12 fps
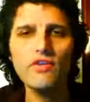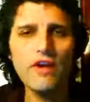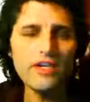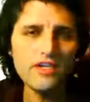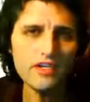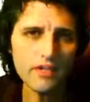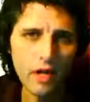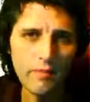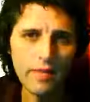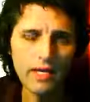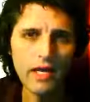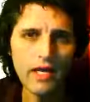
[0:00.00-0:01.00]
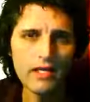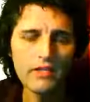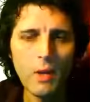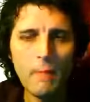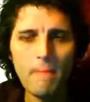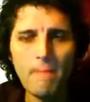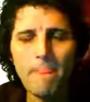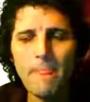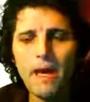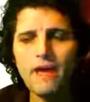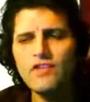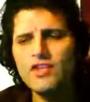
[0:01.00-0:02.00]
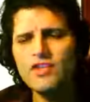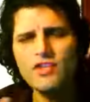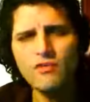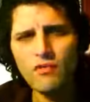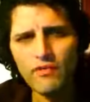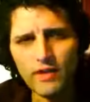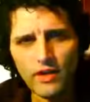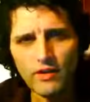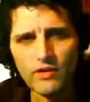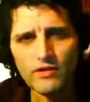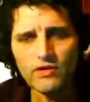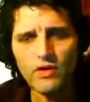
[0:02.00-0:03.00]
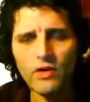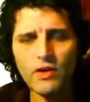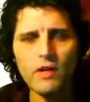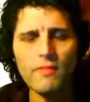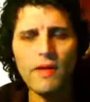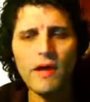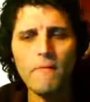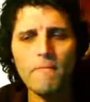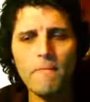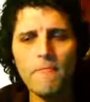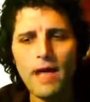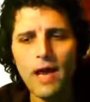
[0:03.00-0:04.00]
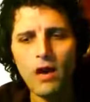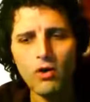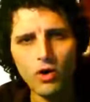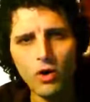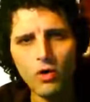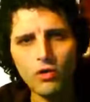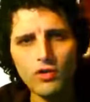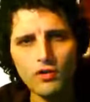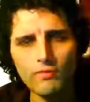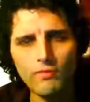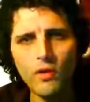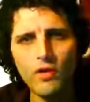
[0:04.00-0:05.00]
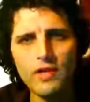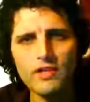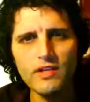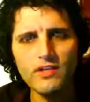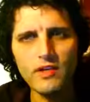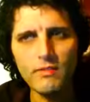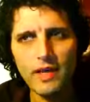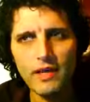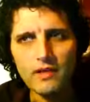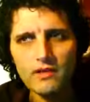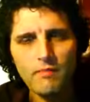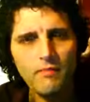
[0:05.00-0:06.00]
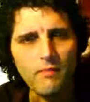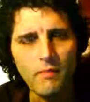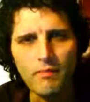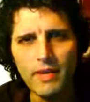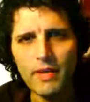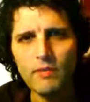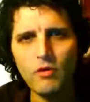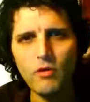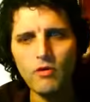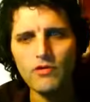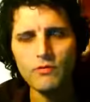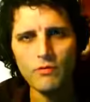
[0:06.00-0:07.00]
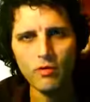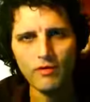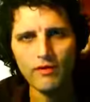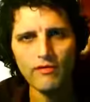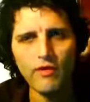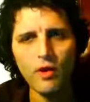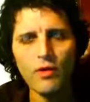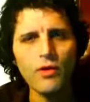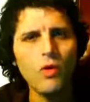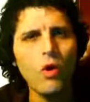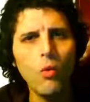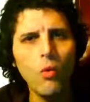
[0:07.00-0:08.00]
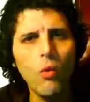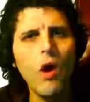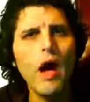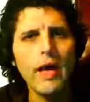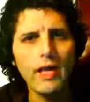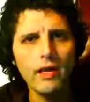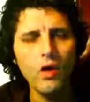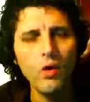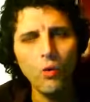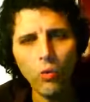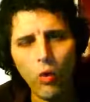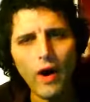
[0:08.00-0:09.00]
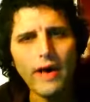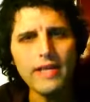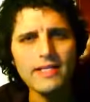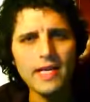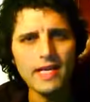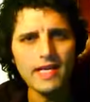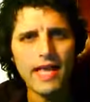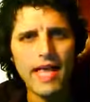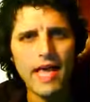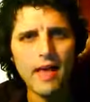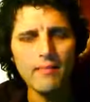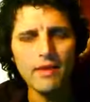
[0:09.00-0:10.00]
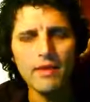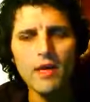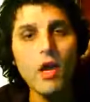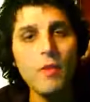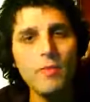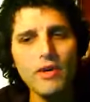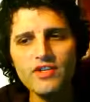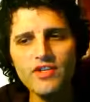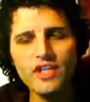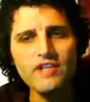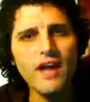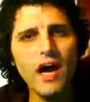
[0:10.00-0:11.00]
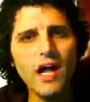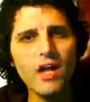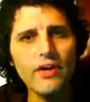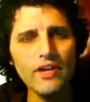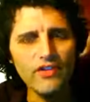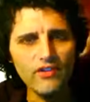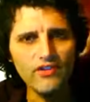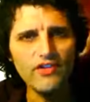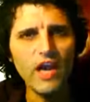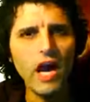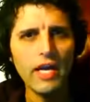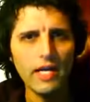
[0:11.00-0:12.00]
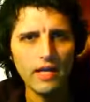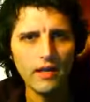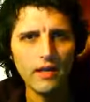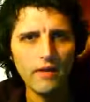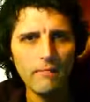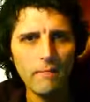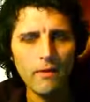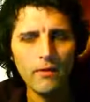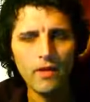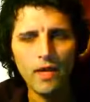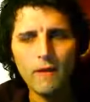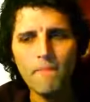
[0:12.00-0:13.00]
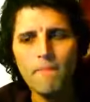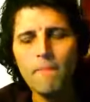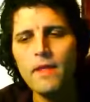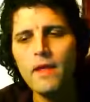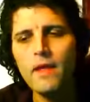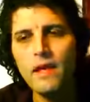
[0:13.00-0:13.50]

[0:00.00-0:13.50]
The crash is coming, guys. I've done several videos talking about how gold is poised to make some big moves moving forward. Why? Why is that going to happen? Because the dollar is dying, okay?